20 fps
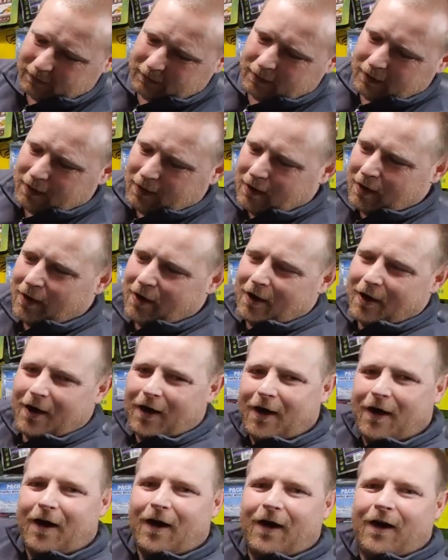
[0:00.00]

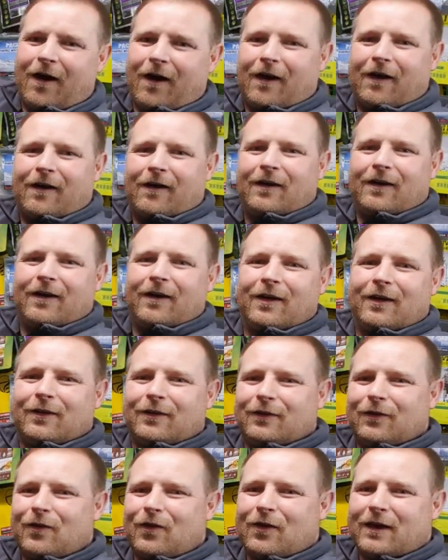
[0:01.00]
Oh,
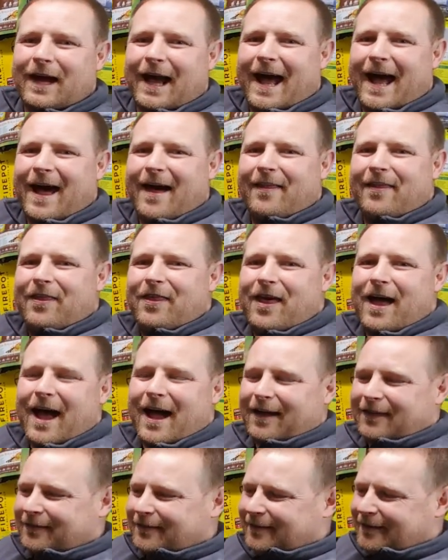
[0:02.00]
look at
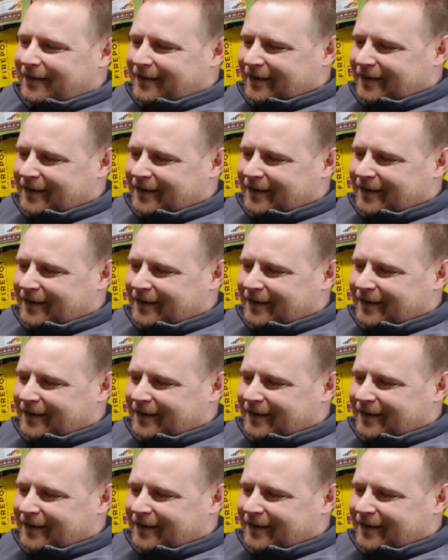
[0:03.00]
that.